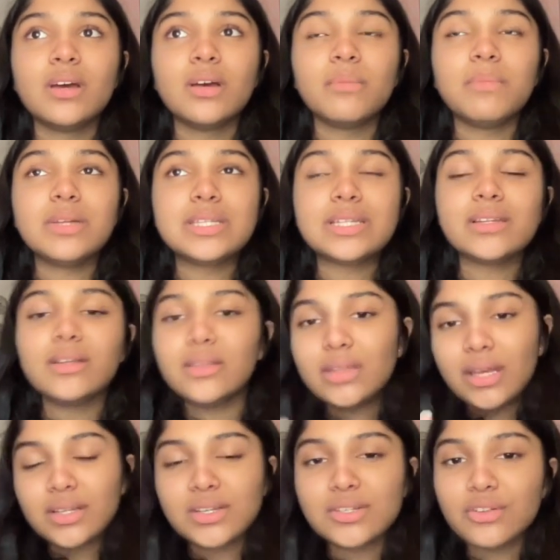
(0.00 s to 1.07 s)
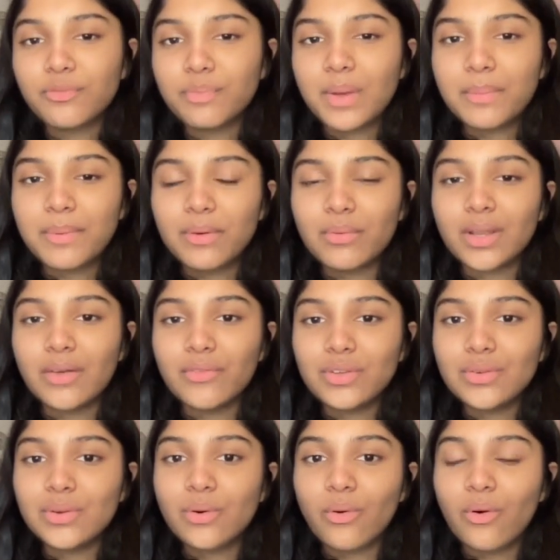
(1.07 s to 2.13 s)
basically thickness of paper, whenever
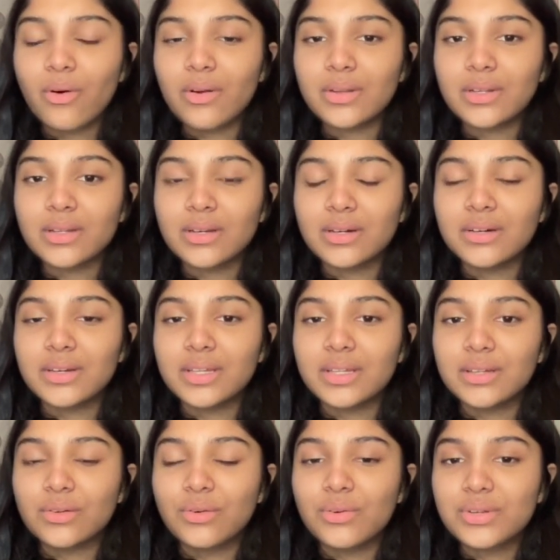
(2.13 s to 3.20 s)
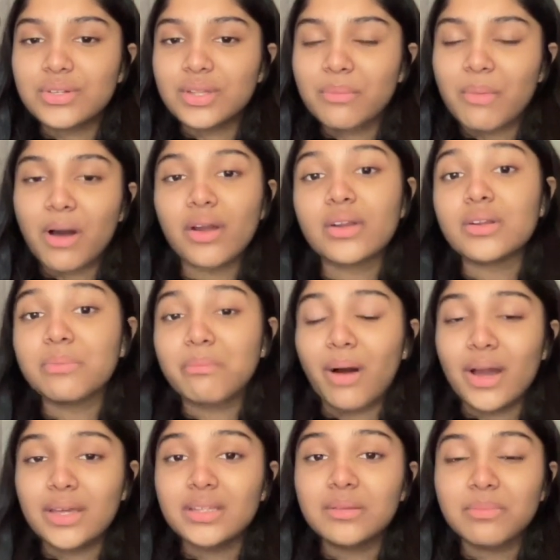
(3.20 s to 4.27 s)
you go into the market to buy